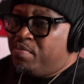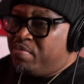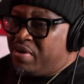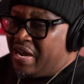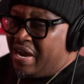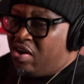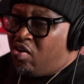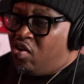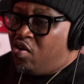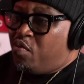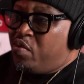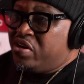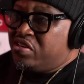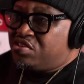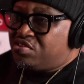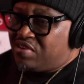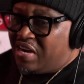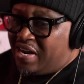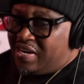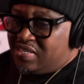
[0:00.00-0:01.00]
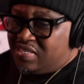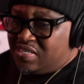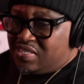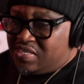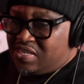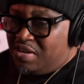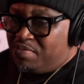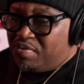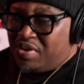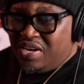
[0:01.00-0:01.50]
But I always try to just
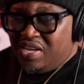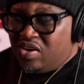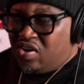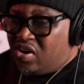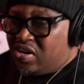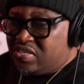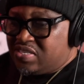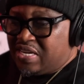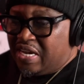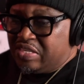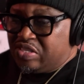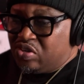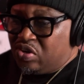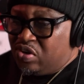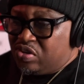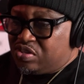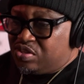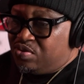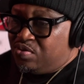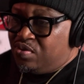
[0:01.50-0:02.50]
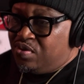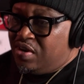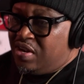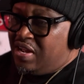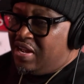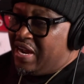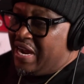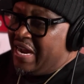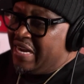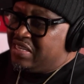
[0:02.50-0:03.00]
keep any artist I talk to,
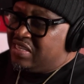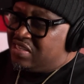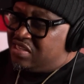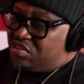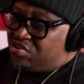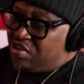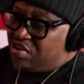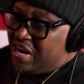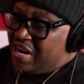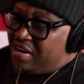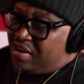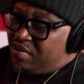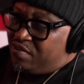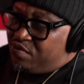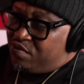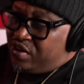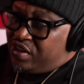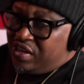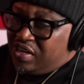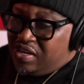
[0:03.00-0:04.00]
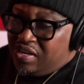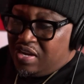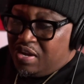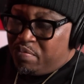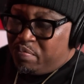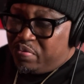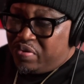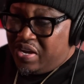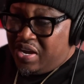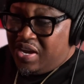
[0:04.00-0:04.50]
I just try to really
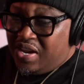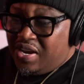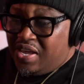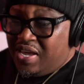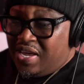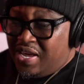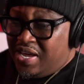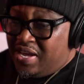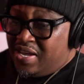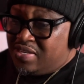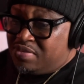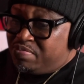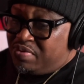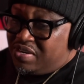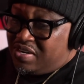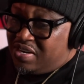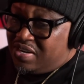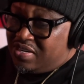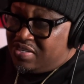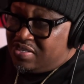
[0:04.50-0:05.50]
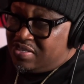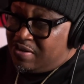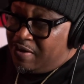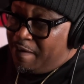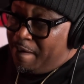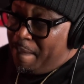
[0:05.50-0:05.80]
implant in their heads, because